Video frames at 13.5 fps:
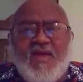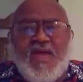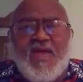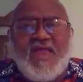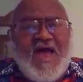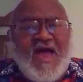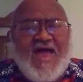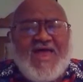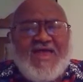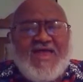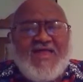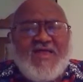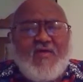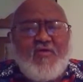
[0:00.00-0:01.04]
And I
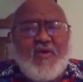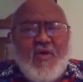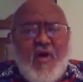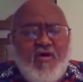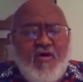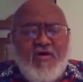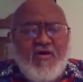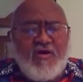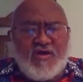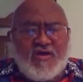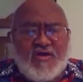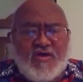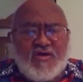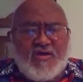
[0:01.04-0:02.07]
no longer
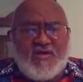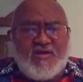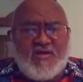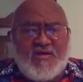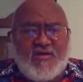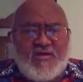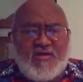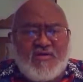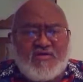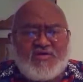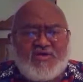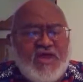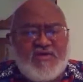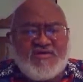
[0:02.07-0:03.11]

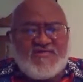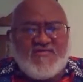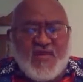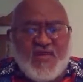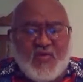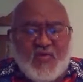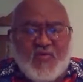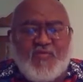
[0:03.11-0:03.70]
share this view.